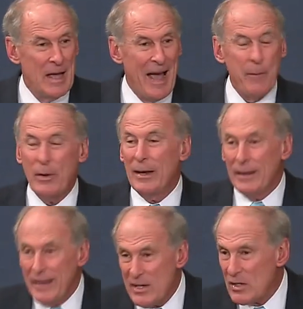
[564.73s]
I would at
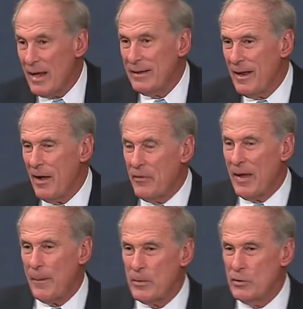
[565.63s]
least like to have the
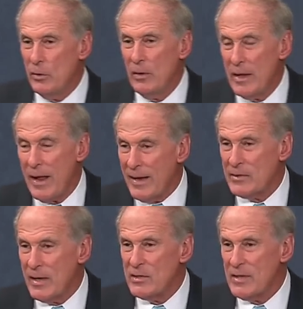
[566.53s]
opportunity
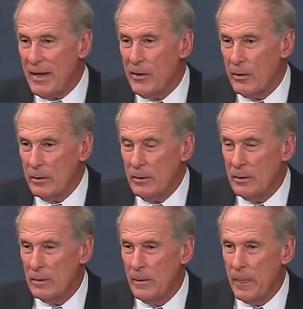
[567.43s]
as a senator
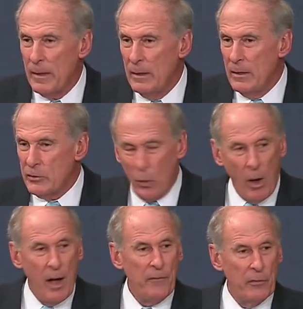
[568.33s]
to
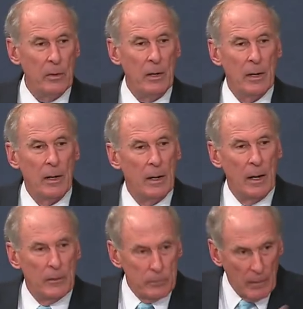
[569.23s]
offer
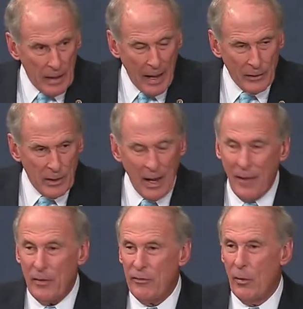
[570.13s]

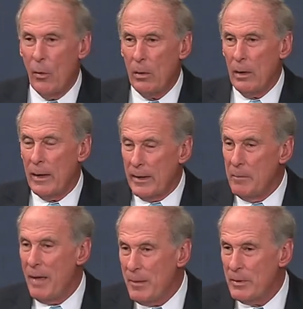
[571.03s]
on the floor an
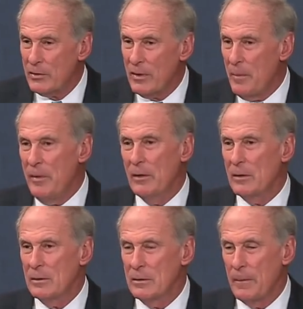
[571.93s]
amendment to the
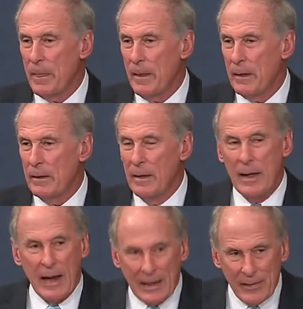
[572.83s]
bill
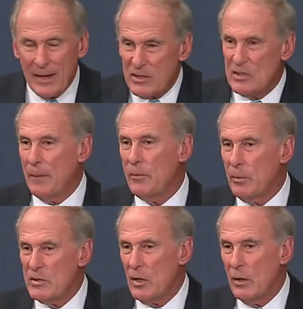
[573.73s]
and then accept the
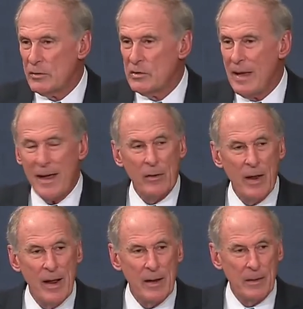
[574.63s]
results, yay or
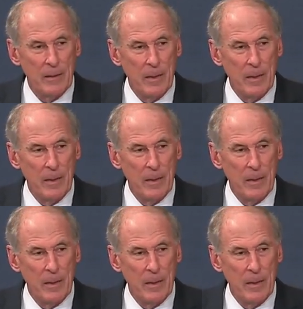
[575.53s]
nay.